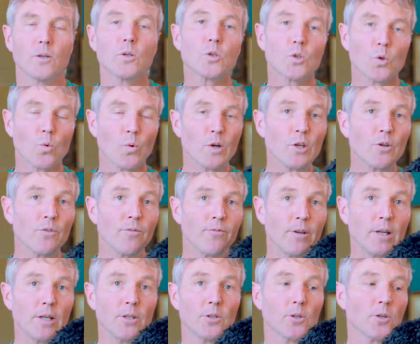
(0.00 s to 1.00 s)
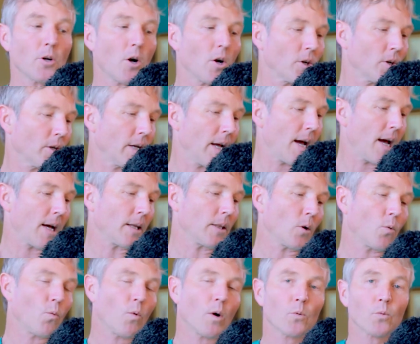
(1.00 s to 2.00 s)
So what do you feed your dog or cat?
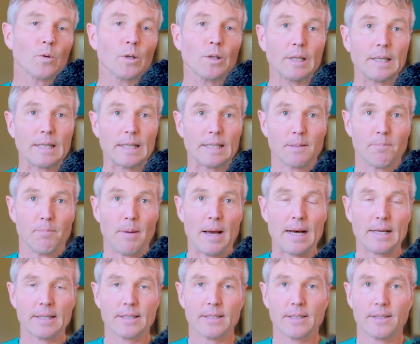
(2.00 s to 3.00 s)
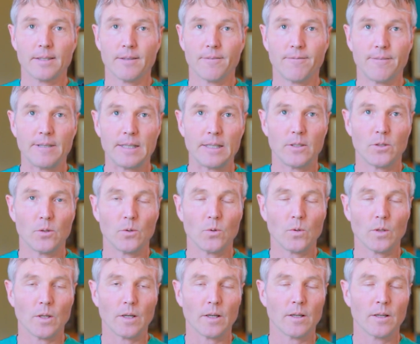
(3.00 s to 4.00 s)
Like, what really is best to feed
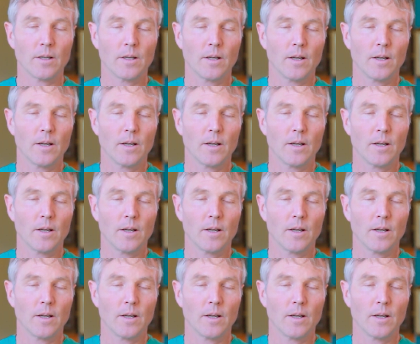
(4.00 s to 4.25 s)
Tula?